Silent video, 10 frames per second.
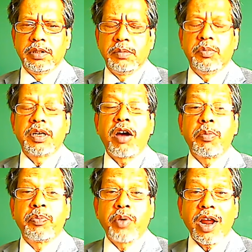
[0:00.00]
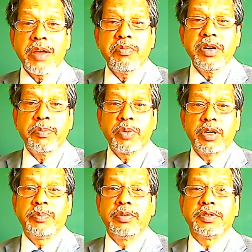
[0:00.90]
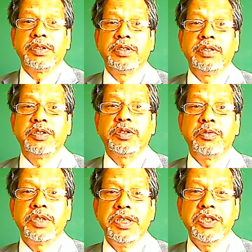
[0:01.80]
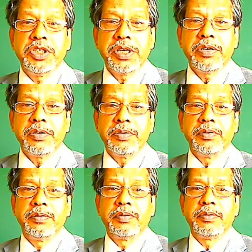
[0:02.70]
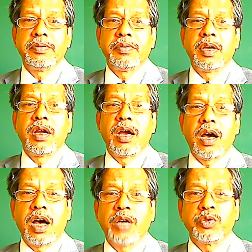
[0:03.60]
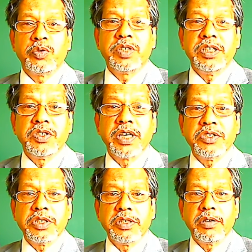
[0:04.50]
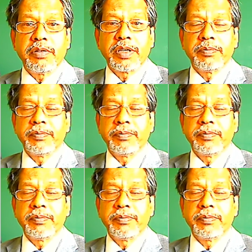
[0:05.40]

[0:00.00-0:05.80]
But our primary purpose is to teach you how to teach engineering.